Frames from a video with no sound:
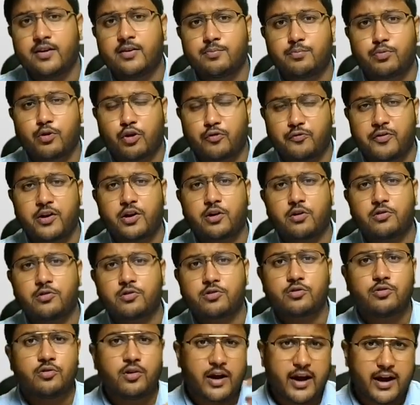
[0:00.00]
profit
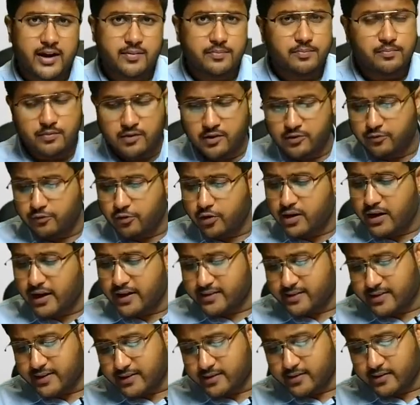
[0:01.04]
also and for
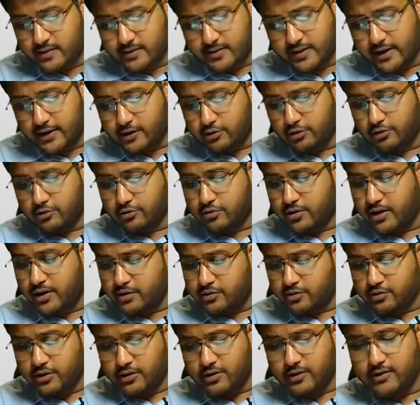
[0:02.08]
assets size also, right?
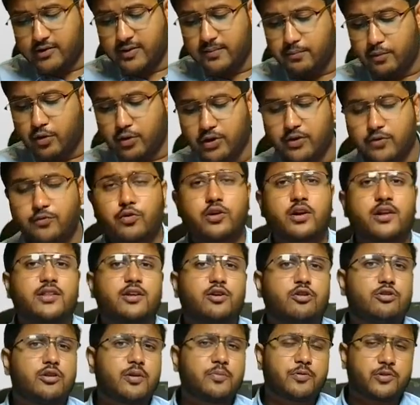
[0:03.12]
So this is important. What are the
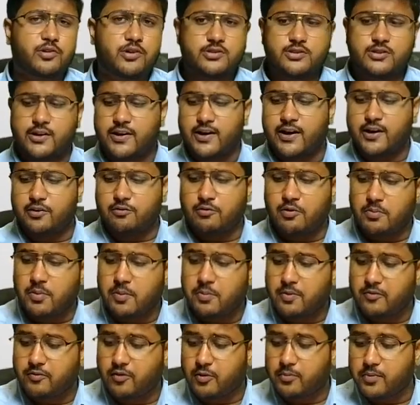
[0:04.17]
audit procedure that you will be
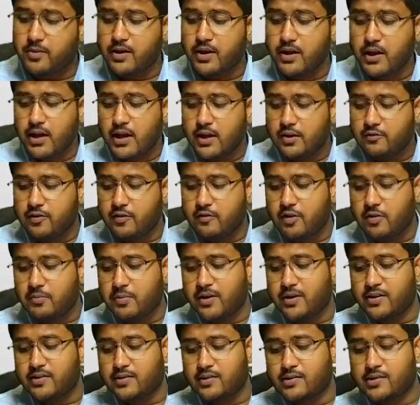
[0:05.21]
performing? We will be
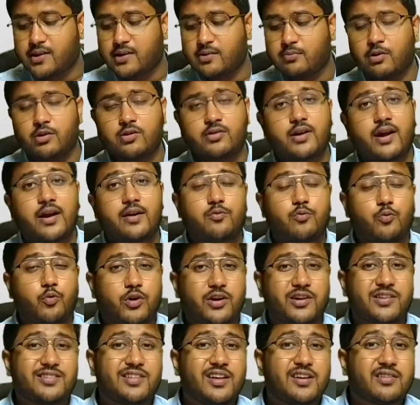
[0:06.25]
discussing about that.
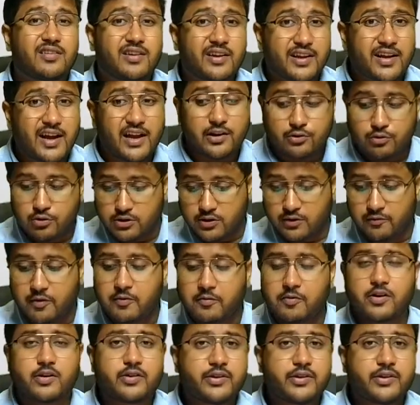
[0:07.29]
What is the recalculation? We will